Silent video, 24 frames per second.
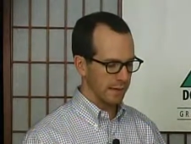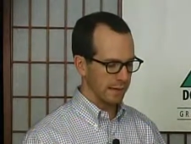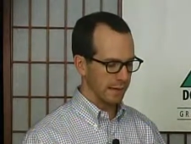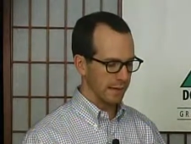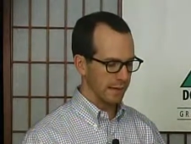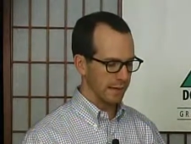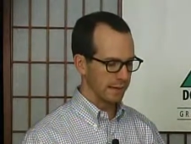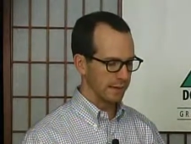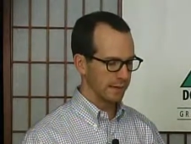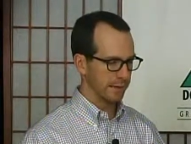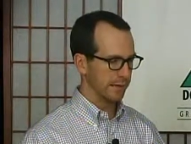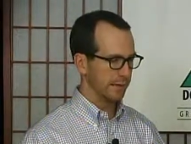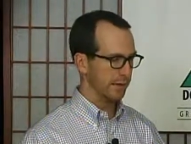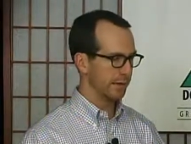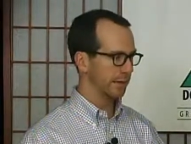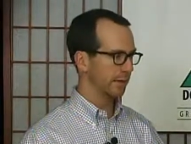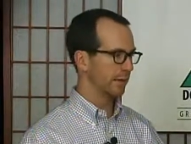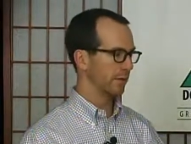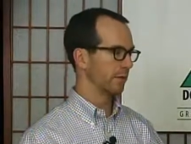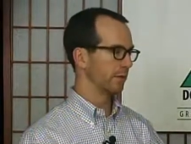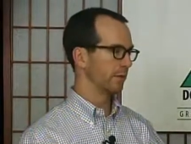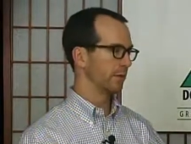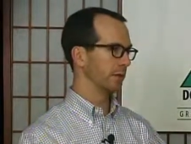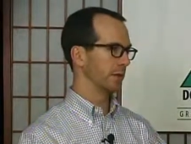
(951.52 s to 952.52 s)
And it,
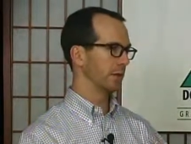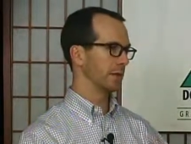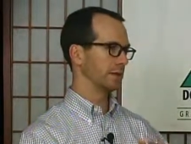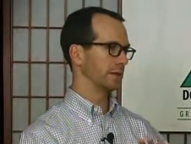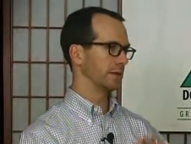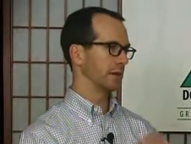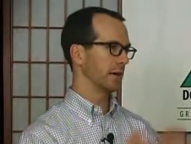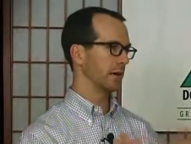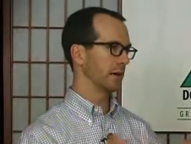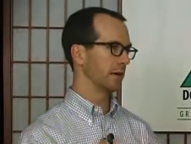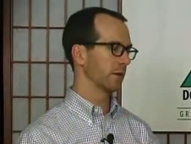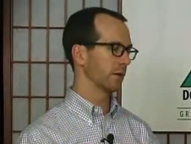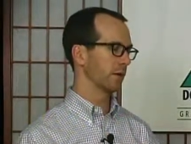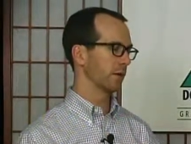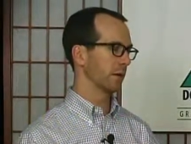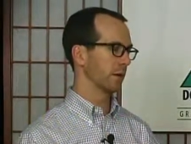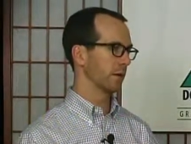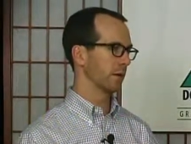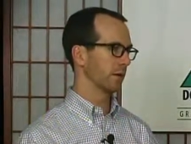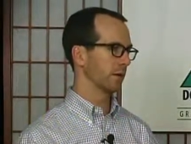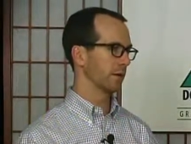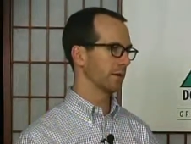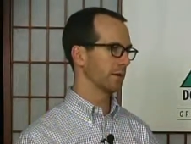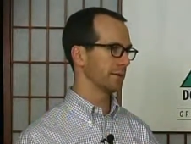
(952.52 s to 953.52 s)
the entire
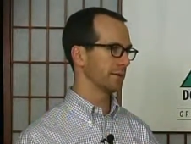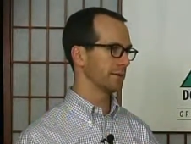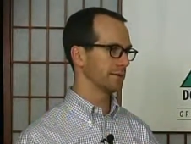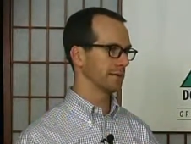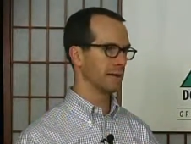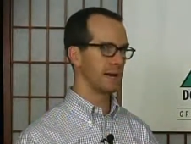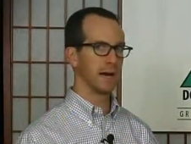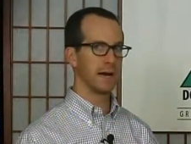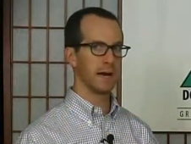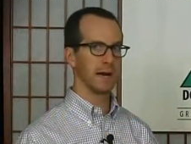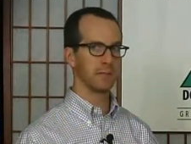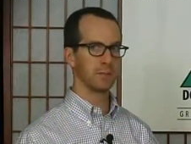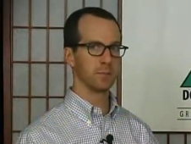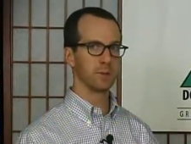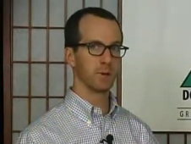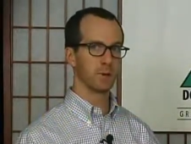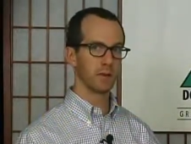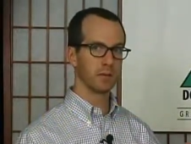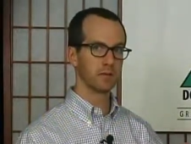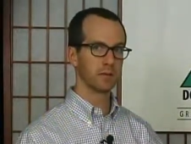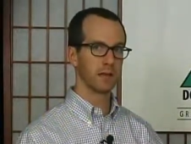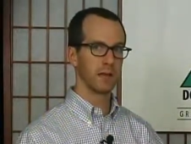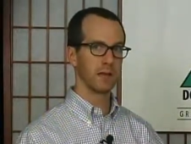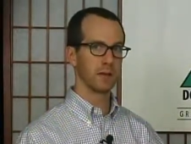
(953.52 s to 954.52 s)
area is on
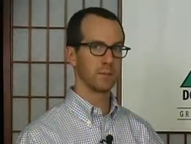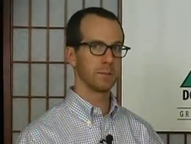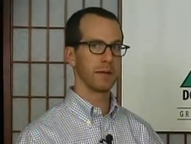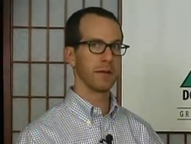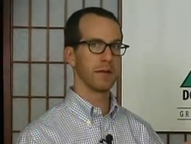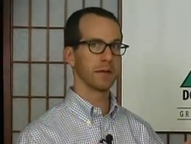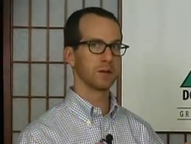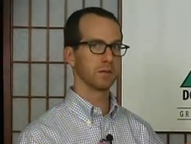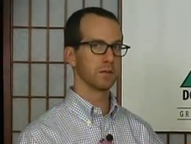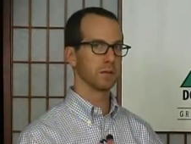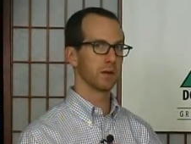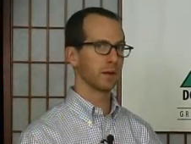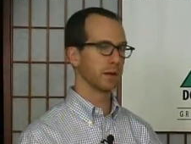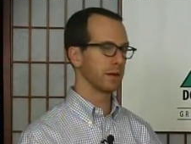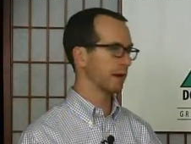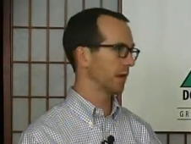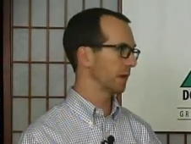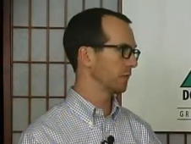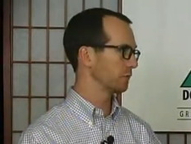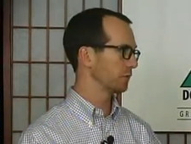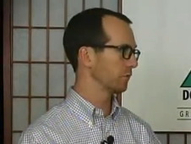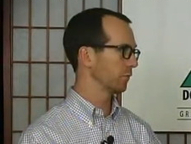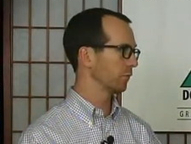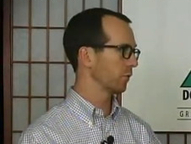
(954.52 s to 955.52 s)
Bureau of Land Management and
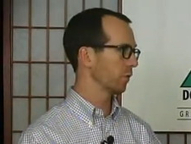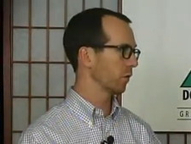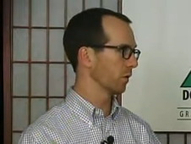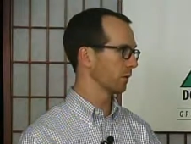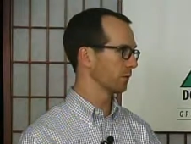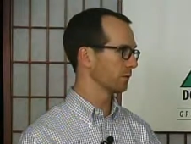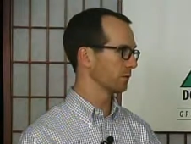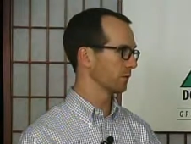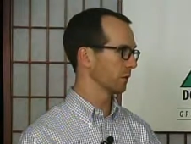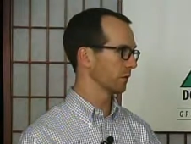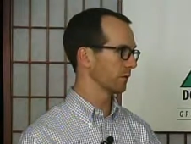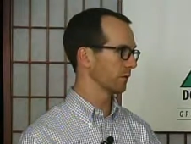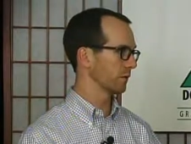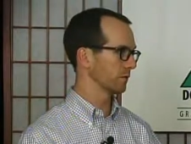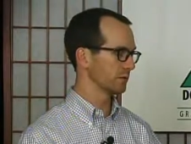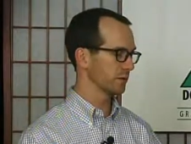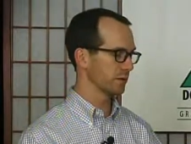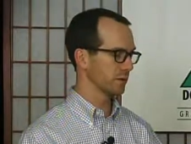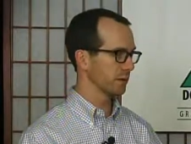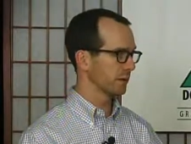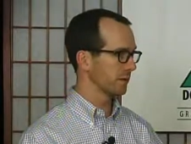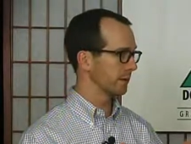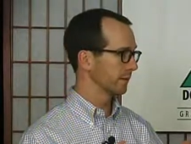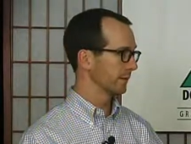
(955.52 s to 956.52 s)
National Forest
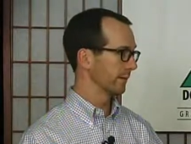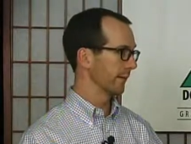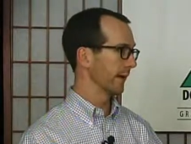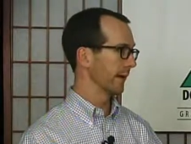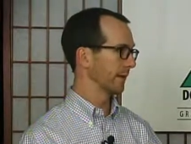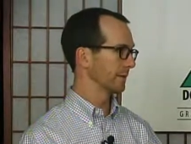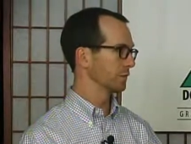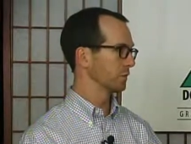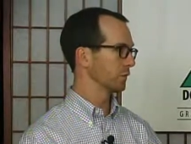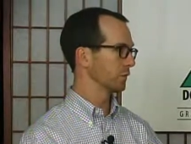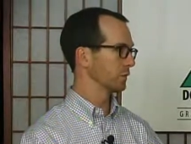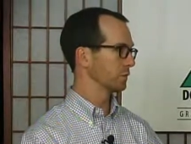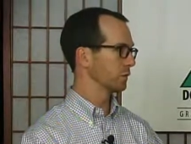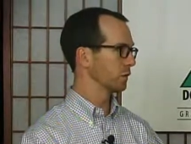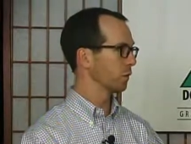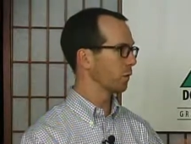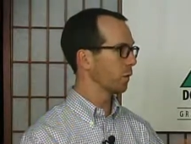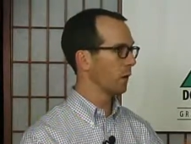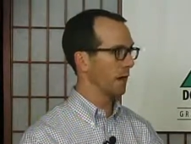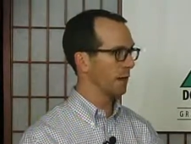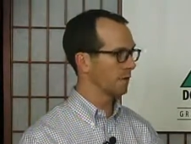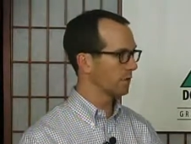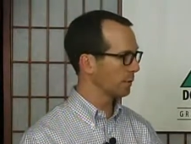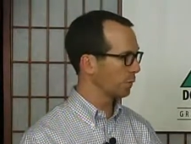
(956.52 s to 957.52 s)
Service land. So there's no
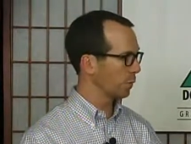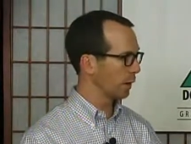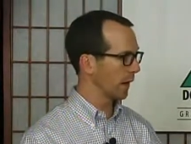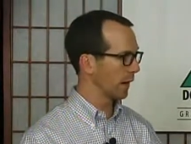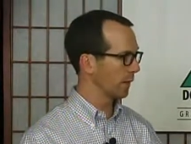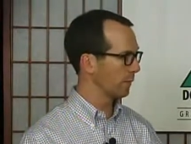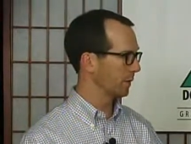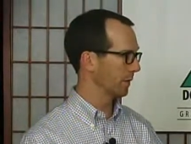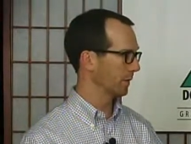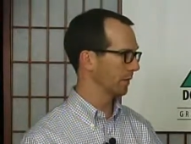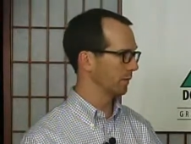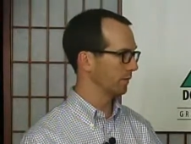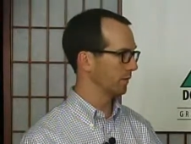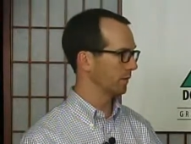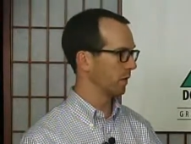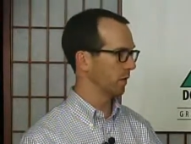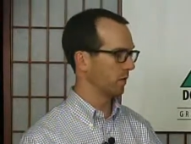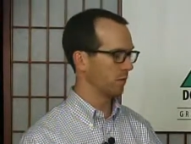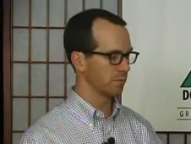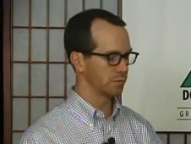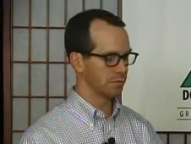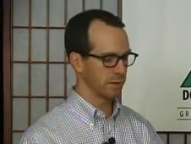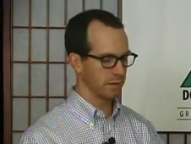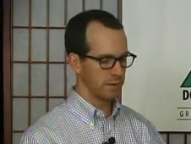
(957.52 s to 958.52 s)
private property
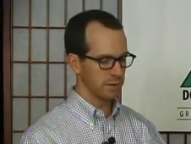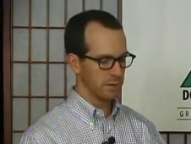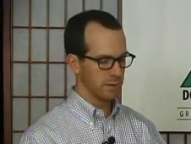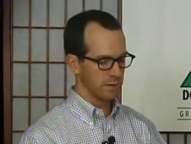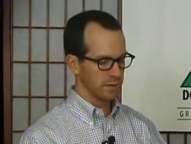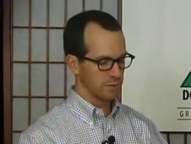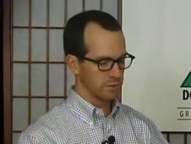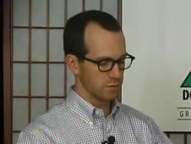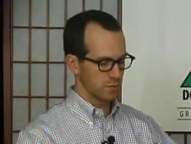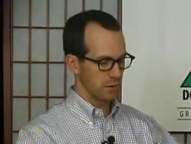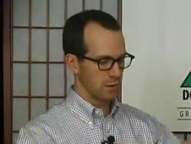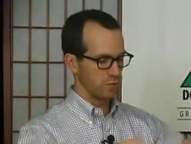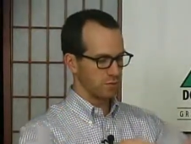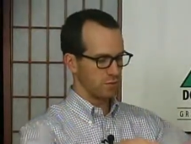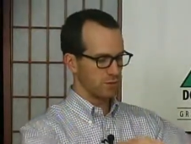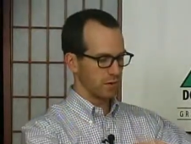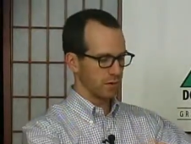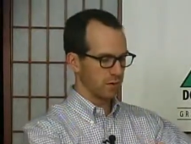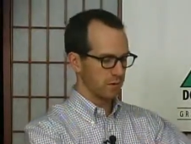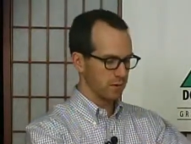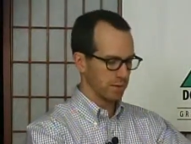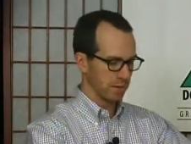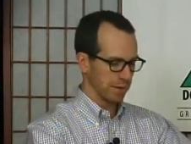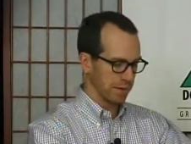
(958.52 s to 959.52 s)
involved. It's all
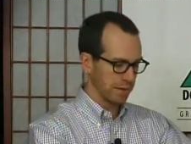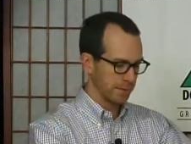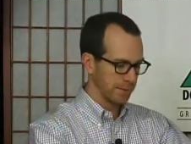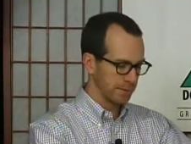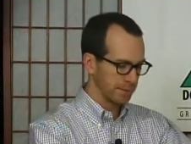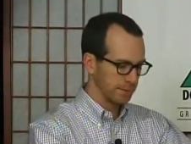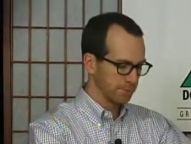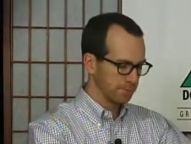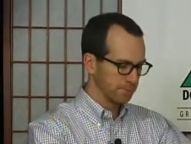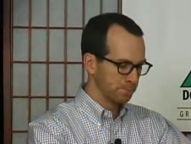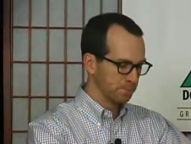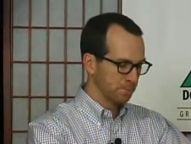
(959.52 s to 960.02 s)
federal land.